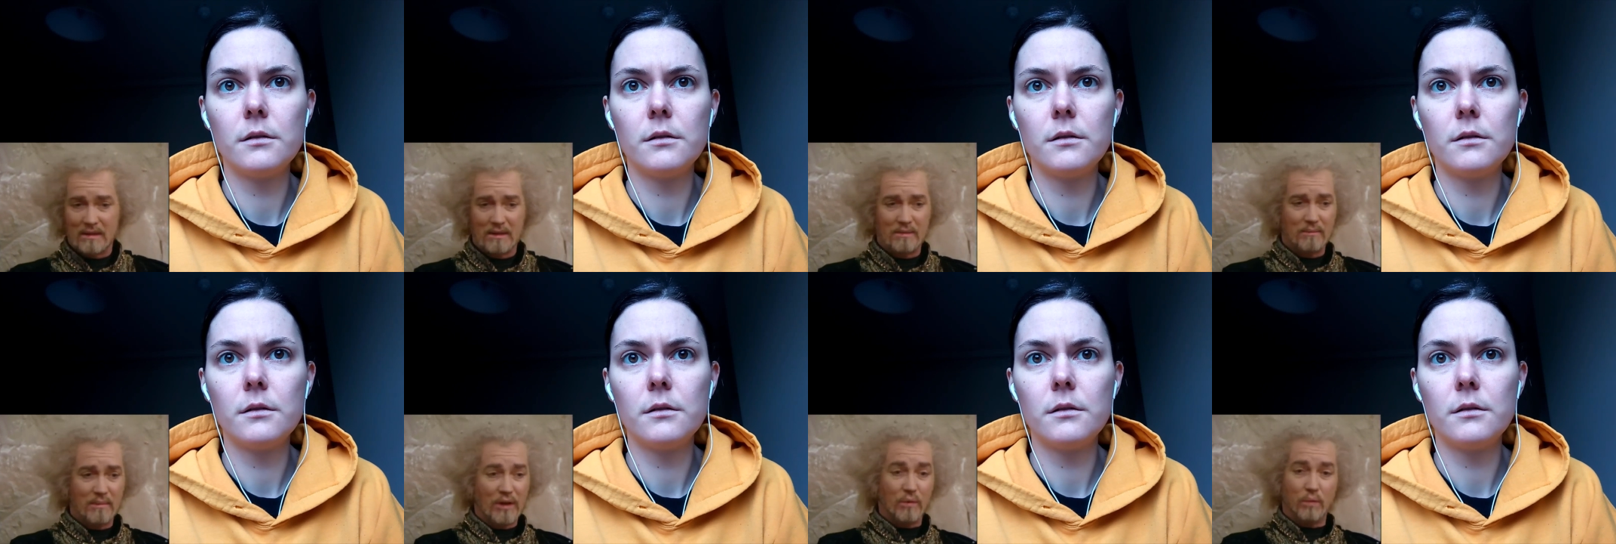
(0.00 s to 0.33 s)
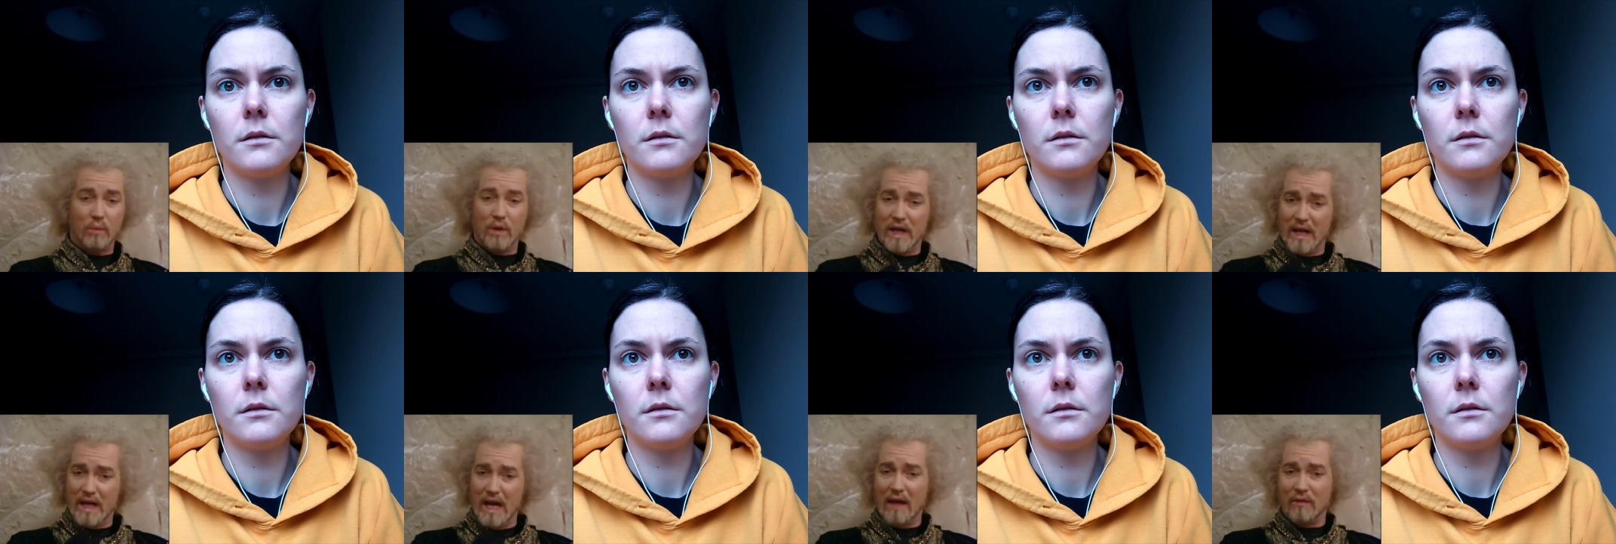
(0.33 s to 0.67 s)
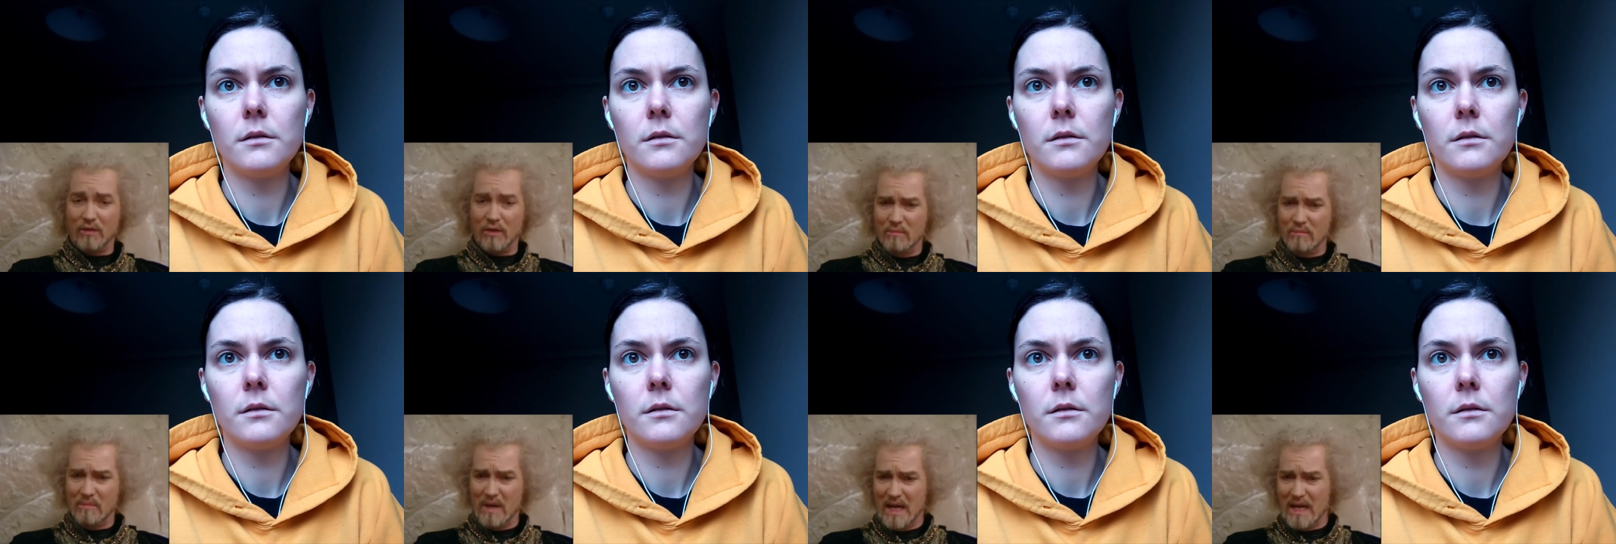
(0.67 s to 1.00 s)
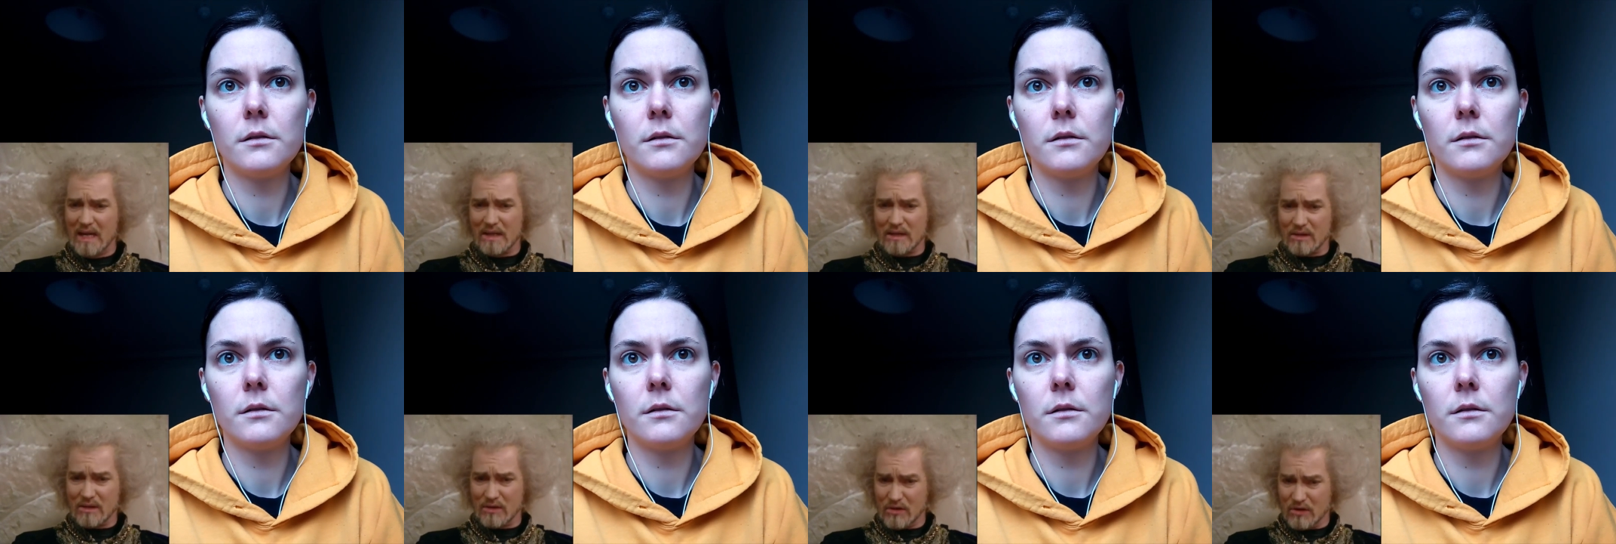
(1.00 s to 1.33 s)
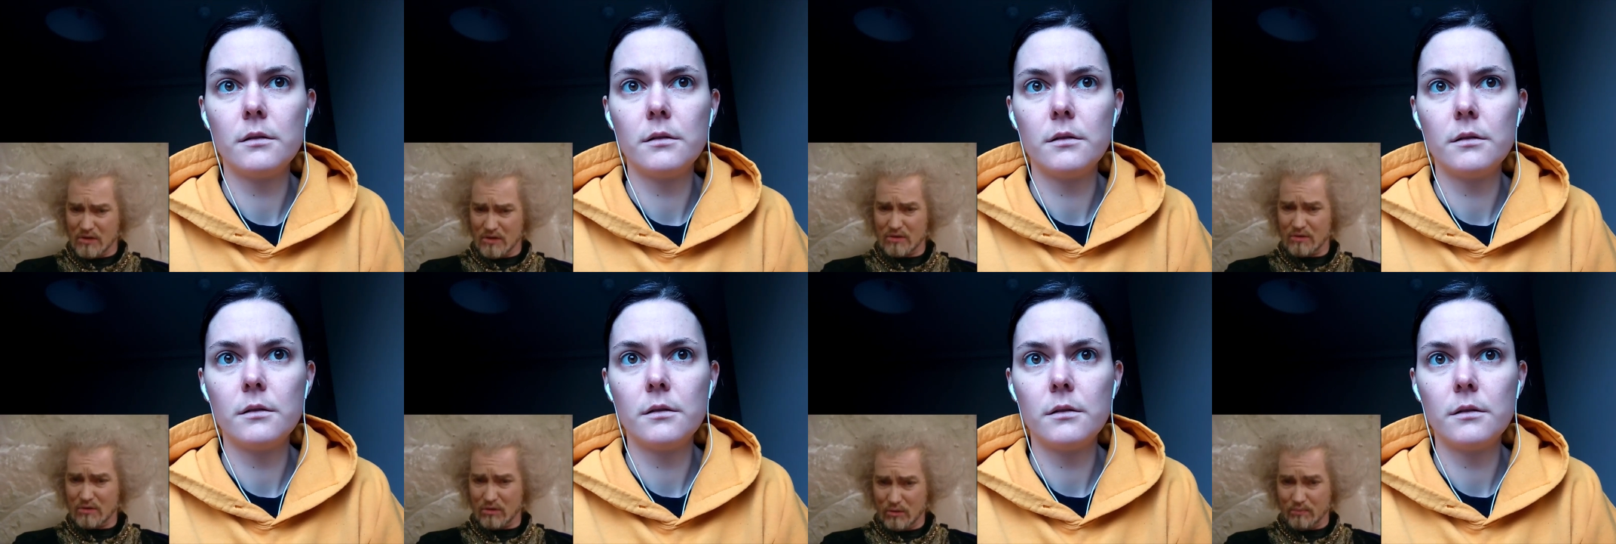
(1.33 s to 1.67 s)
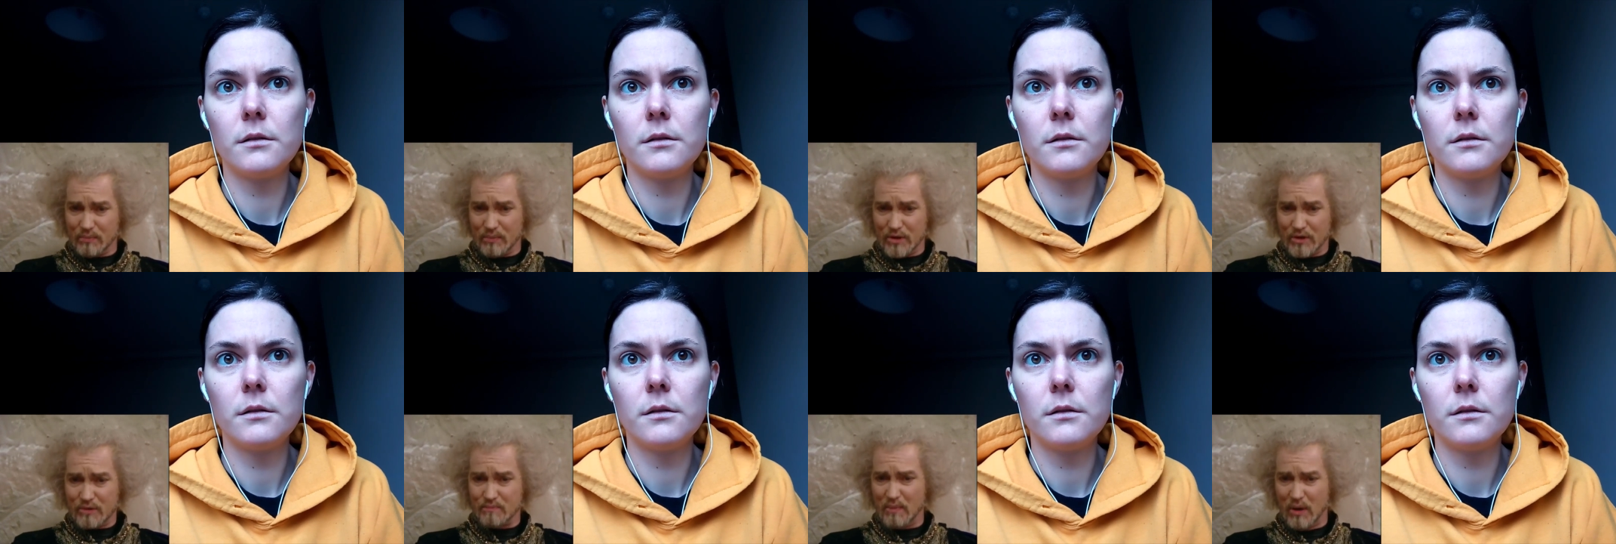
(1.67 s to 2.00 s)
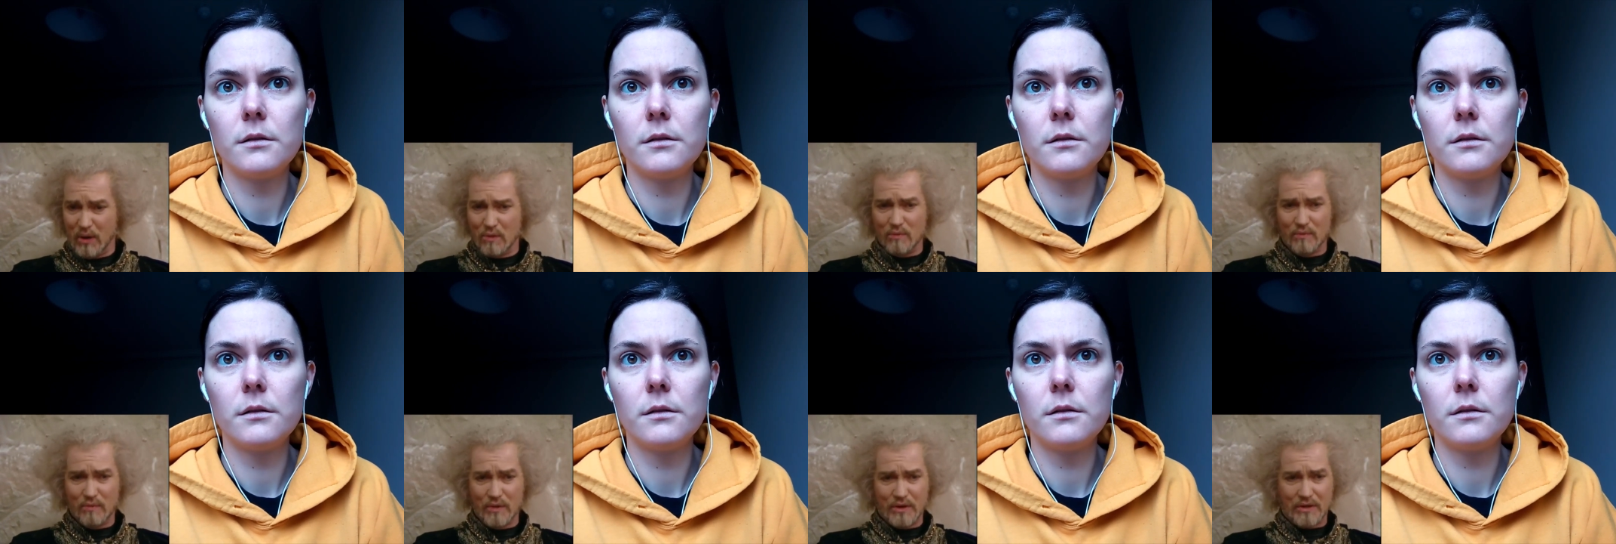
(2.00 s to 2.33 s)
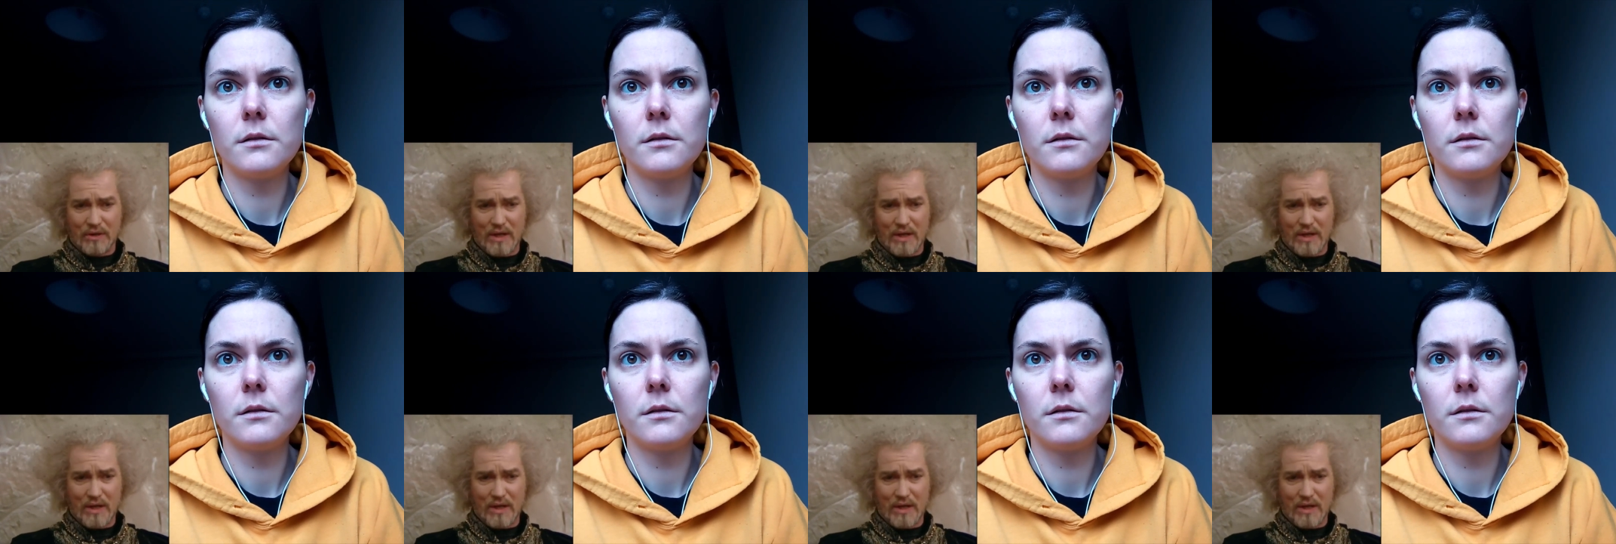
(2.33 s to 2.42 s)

Speaker 1: But we had the means to postpone the